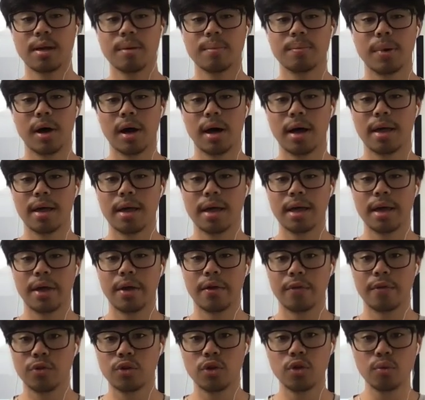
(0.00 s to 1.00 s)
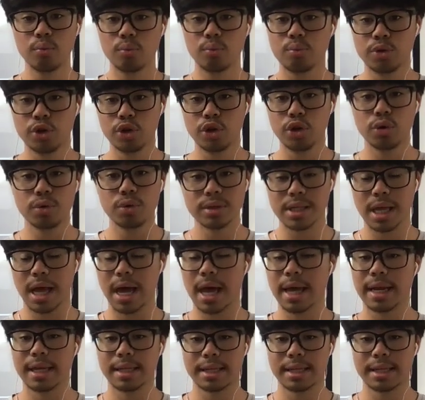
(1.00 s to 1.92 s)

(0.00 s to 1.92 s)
But if you use that and